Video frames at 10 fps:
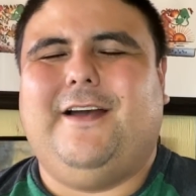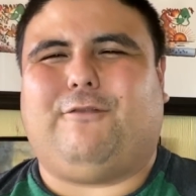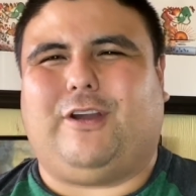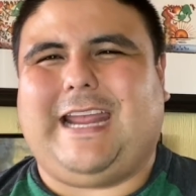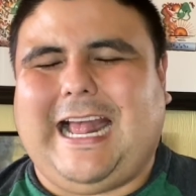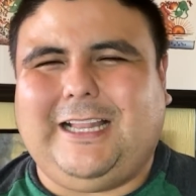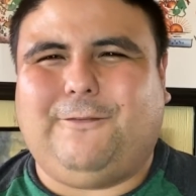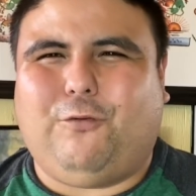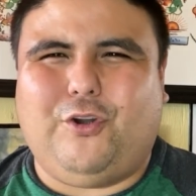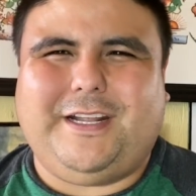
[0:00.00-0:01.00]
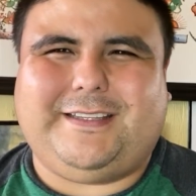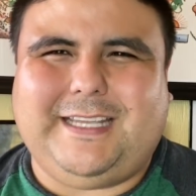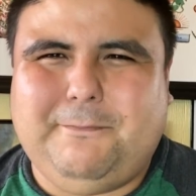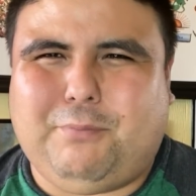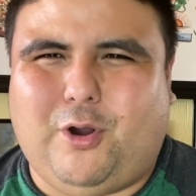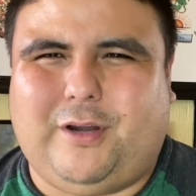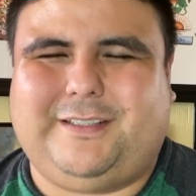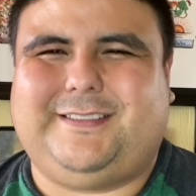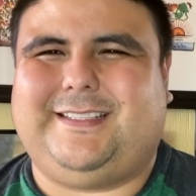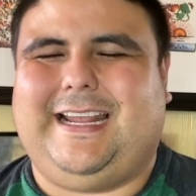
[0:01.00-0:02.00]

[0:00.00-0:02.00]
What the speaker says: for California theme parks.